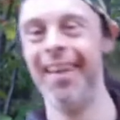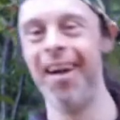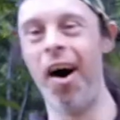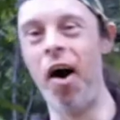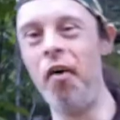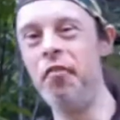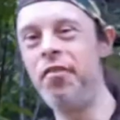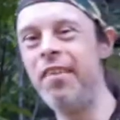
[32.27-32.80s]

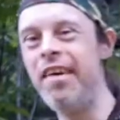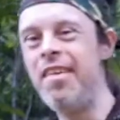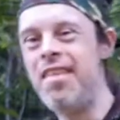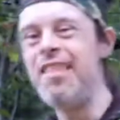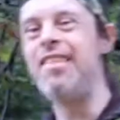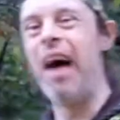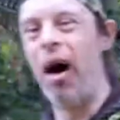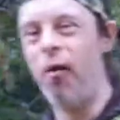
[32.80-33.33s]
hopefully
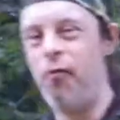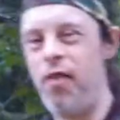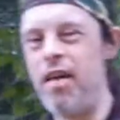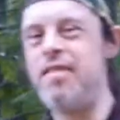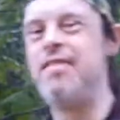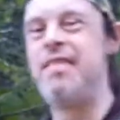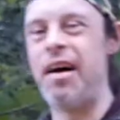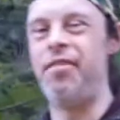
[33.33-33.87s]
this
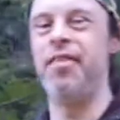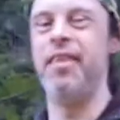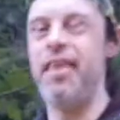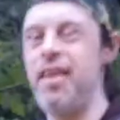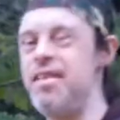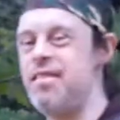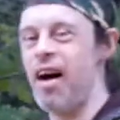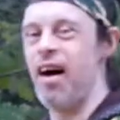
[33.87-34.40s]
outfit definitely
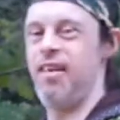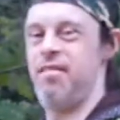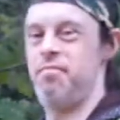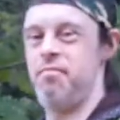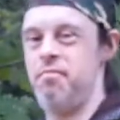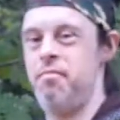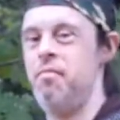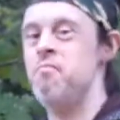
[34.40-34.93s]
does
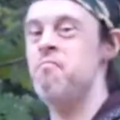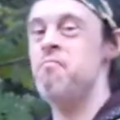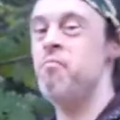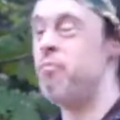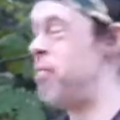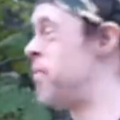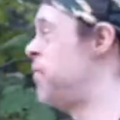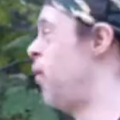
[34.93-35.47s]
bring me